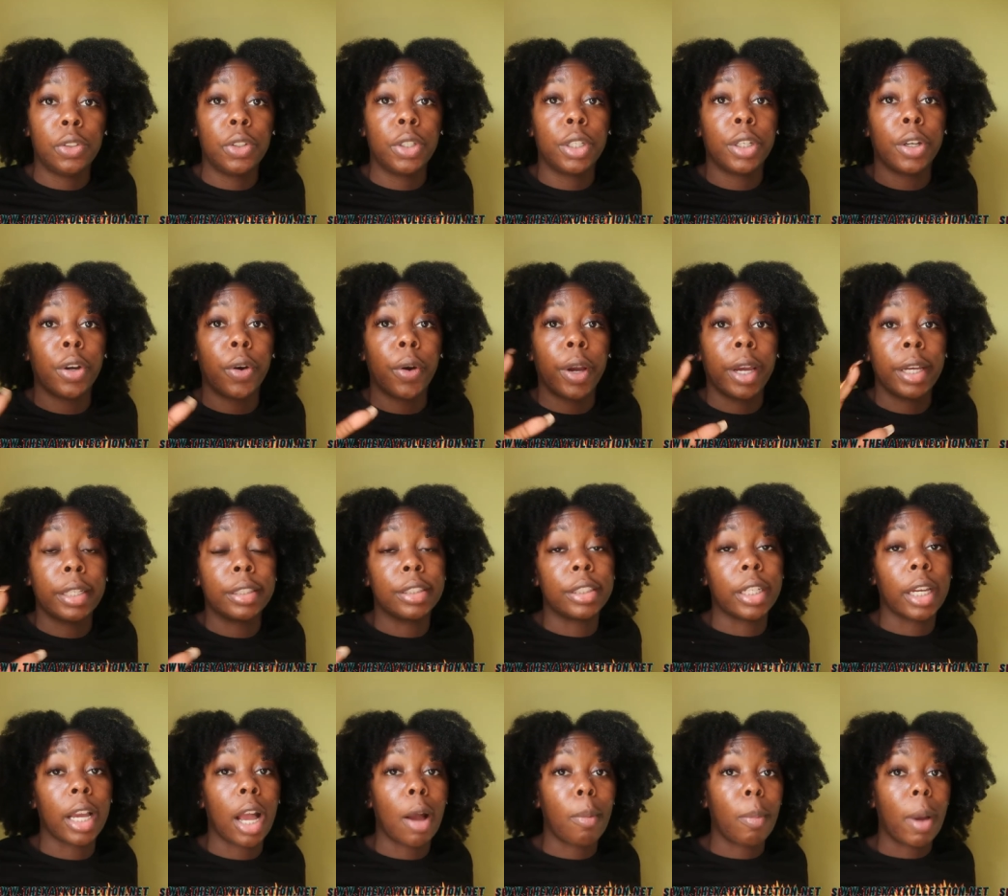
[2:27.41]
You can go ahead and
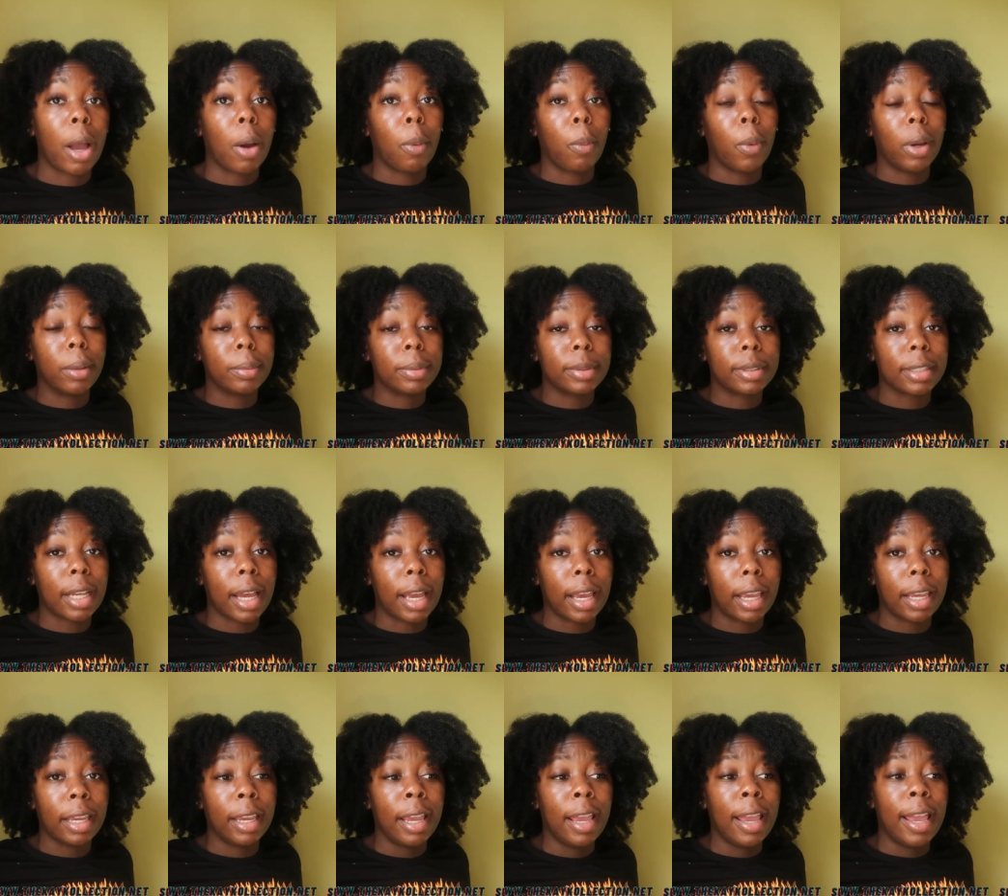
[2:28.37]
check out my
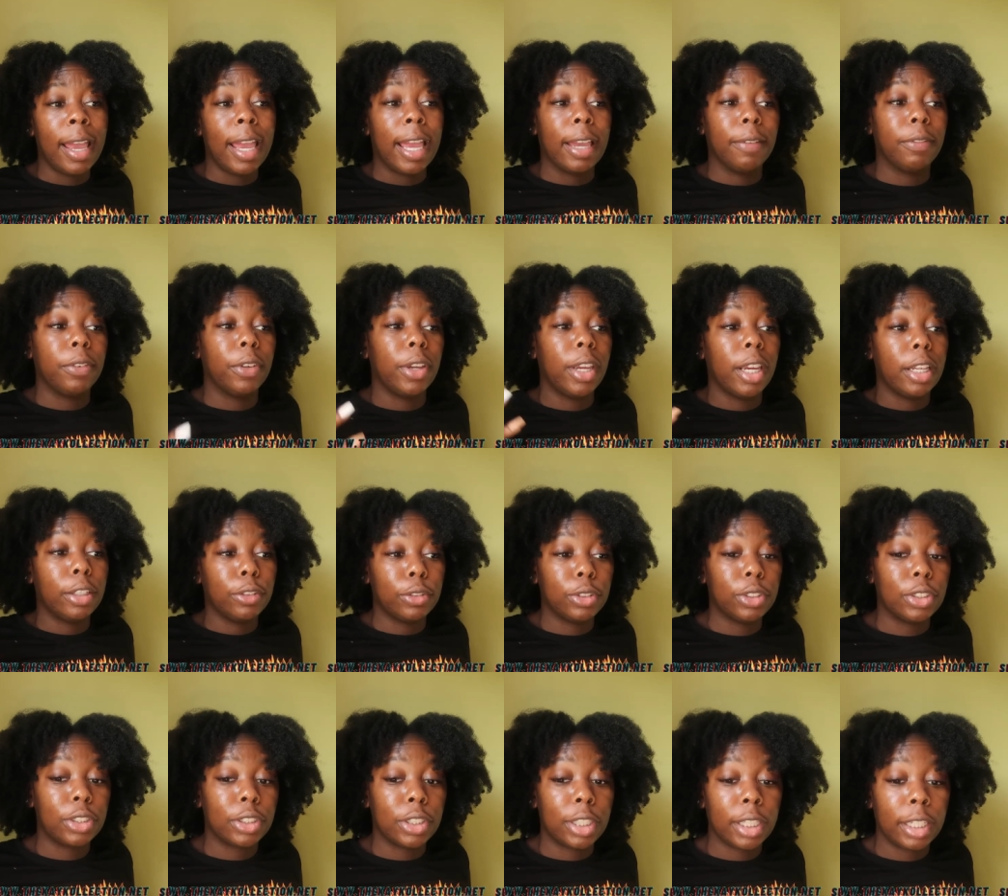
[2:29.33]
website if you're
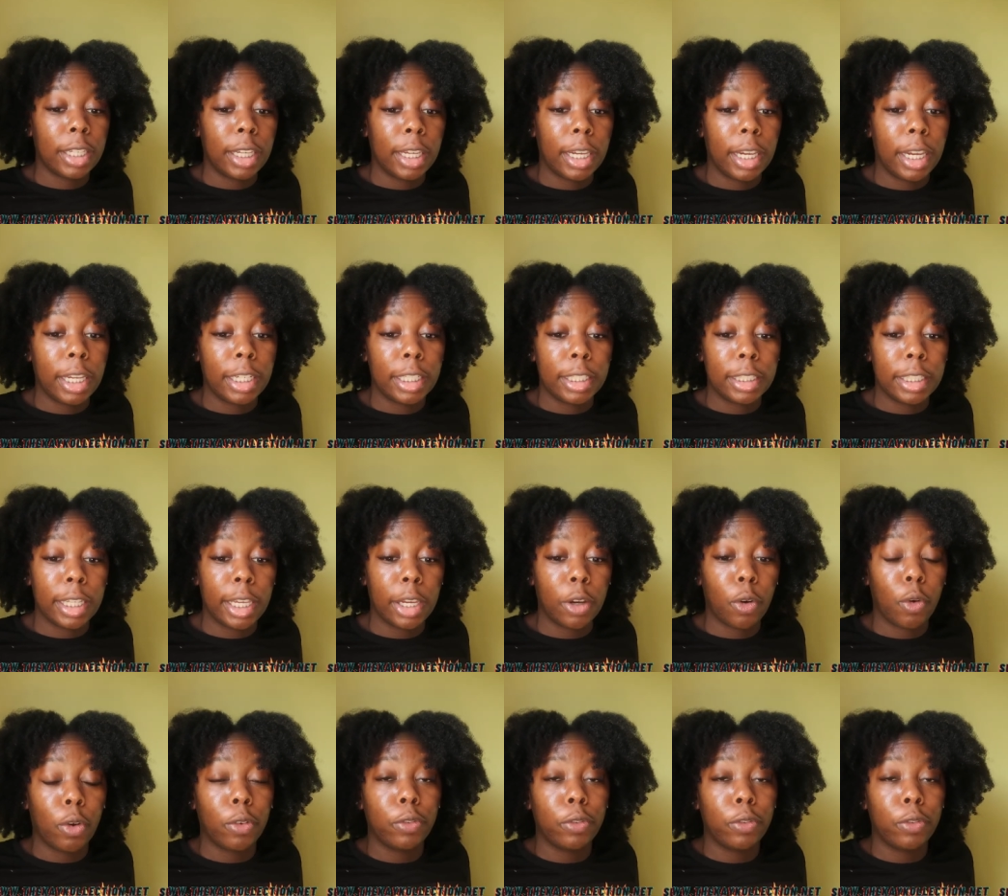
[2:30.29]
interested in anything,